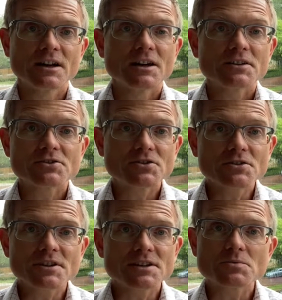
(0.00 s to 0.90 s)
The
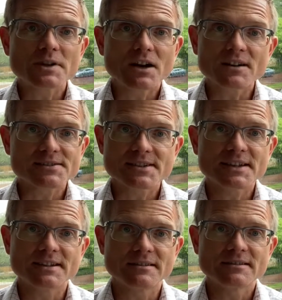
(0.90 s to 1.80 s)
truth is, we all
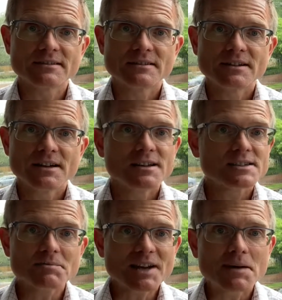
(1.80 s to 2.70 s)
sin.
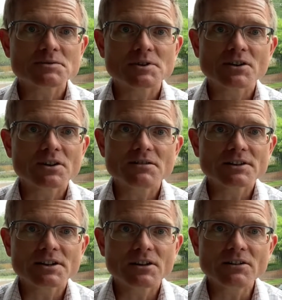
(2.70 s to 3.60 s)
Sometimes we don't
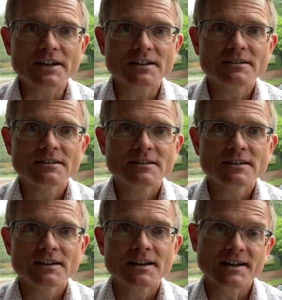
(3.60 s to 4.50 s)
even know it,
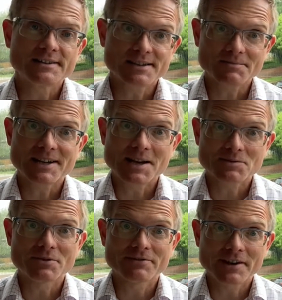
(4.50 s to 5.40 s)
and sometimes
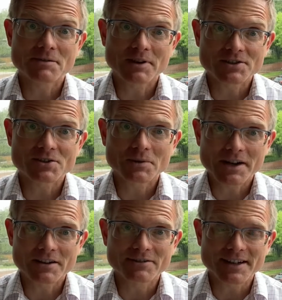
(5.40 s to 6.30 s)
we're very much
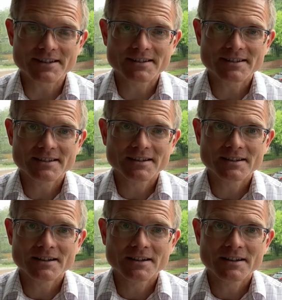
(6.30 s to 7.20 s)
aware of it.
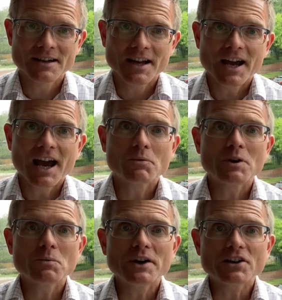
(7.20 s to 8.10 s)
And
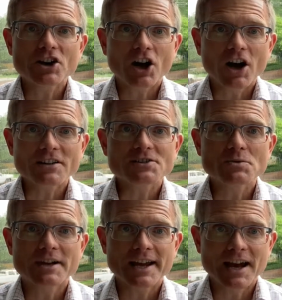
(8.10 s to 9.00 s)
when we are called to
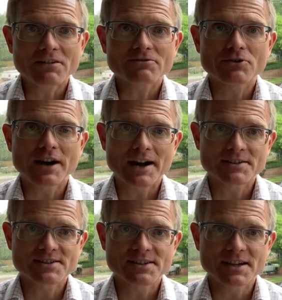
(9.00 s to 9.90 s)
account for our
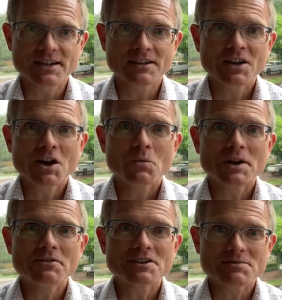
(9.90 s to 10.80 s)
sin,
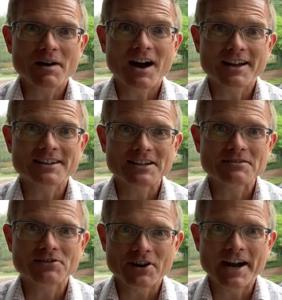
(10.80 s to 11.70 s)
we respond in a
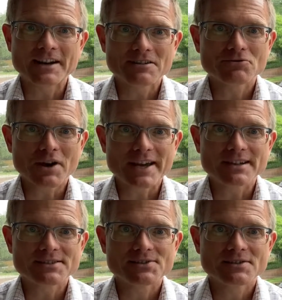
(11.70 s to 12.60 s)
variety of
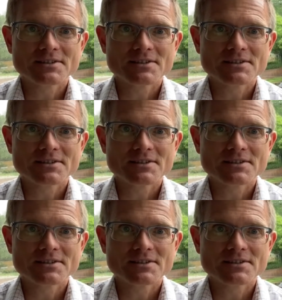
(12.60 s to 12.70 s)
ways.